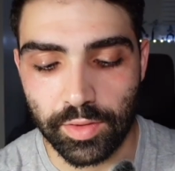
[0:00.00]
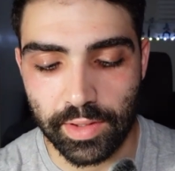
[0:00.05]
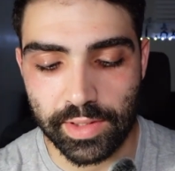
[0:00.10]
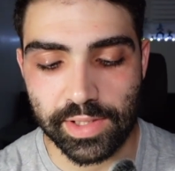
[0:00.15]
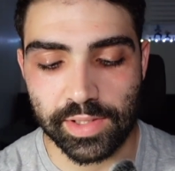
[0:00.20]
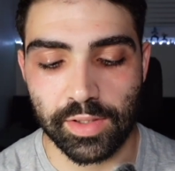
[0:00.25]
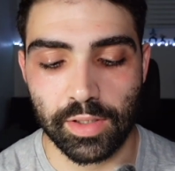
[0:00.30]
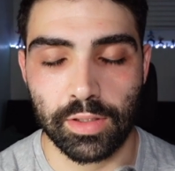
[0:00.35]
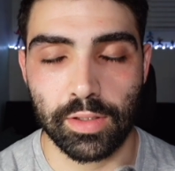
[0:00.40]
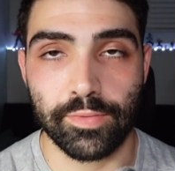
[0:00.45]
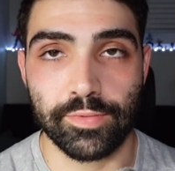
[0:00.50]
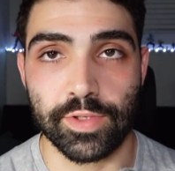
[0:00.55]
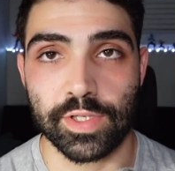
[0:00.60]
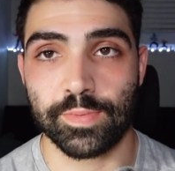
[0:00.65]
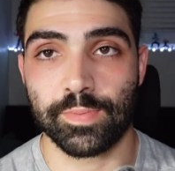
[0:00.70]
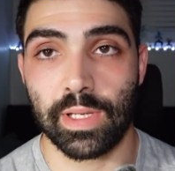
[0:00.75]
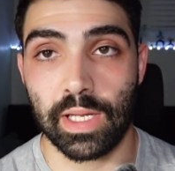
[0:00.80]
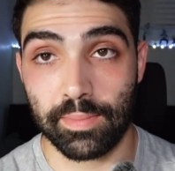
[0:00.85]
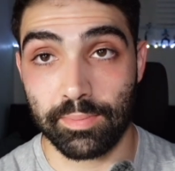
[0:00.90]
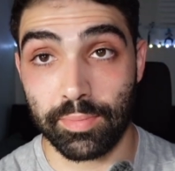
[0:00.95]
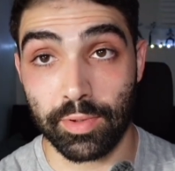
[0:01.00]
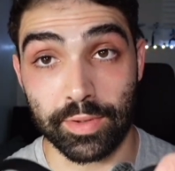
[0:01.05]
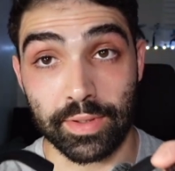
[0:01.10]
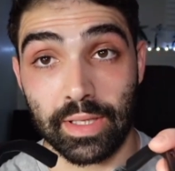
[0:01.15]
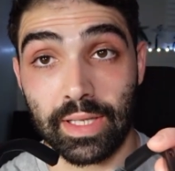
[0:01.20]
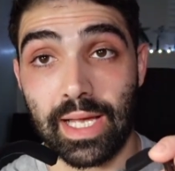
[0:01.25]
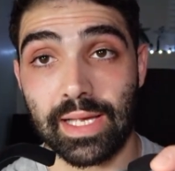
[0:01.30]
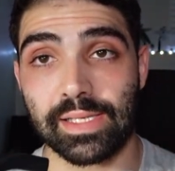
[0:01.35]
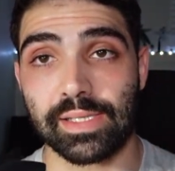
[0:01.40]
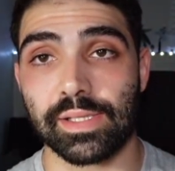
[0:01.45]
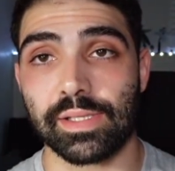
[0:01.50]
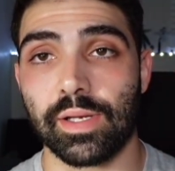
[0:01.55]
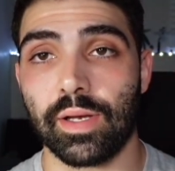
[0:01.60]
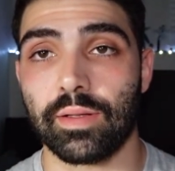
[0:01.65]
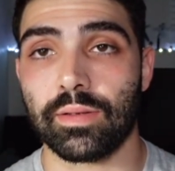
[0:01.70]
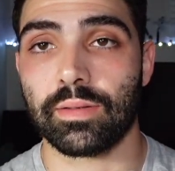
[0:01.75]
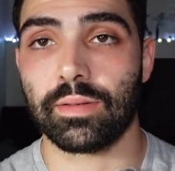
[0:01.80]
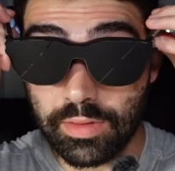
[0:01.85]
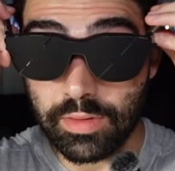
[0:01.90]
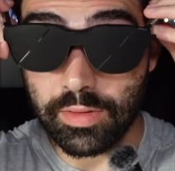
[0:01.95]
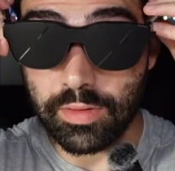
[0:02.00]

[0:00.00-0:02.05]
let's start off just by putting the glasses on.